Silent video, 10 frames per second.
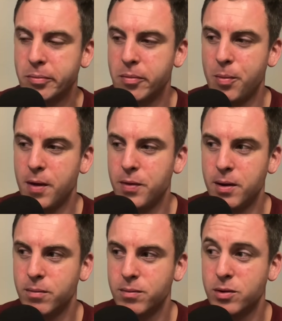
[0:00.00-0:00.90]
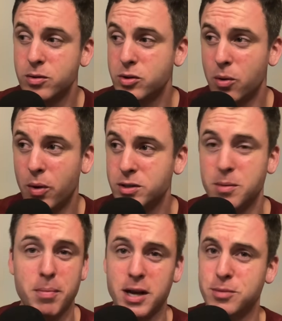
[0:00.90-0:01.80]
and then you start watching
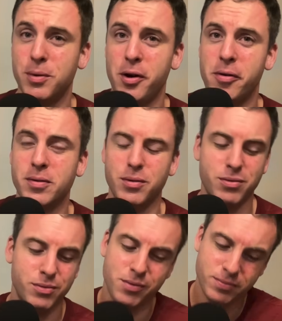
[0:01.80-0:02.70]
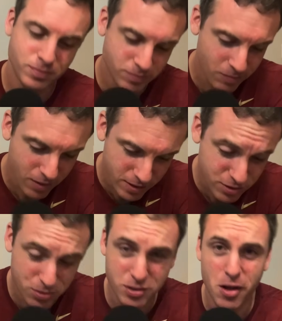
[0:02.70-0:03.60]
baseball, it's so
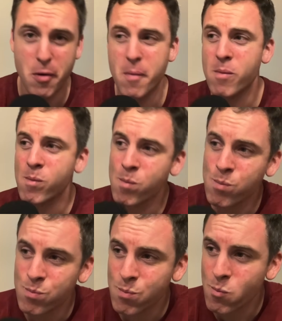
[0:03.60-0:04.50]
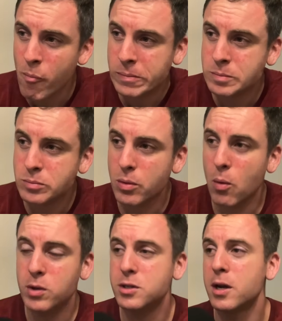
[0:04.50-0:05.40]
slow.
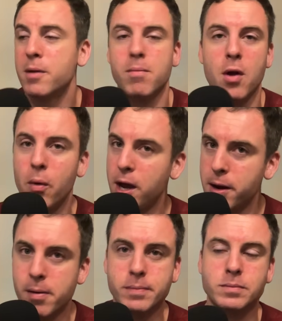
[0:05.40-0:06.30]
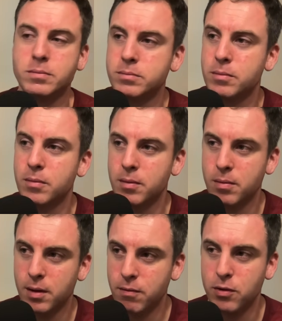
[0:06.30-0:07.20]
Once again, no hate.
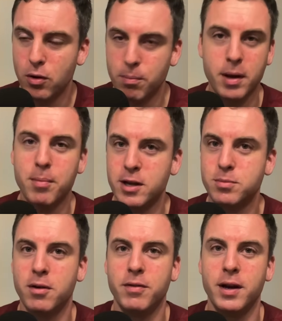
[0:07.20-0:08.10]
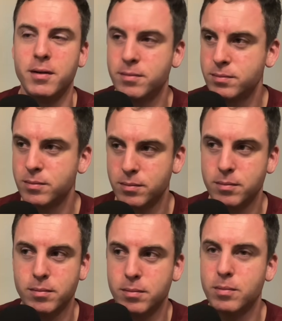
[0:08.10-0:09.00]
If you're a big baseball fan,
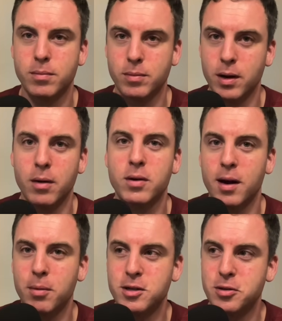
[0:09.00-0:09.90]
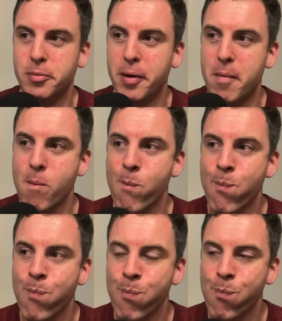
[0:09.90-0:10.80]
God bless you, but
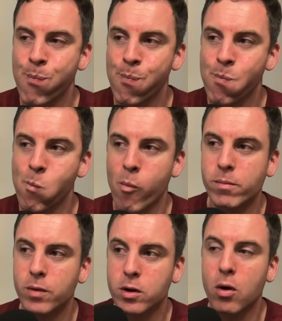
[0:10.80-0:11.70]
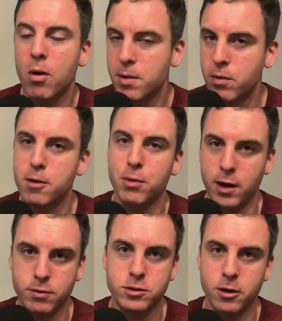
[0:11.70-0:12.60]
call me when the
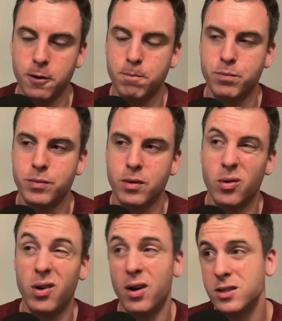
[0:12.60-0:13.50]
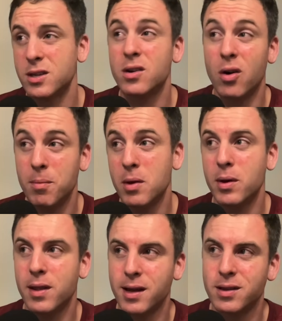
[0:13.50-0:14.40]
playoffs start, or honestly, call me when like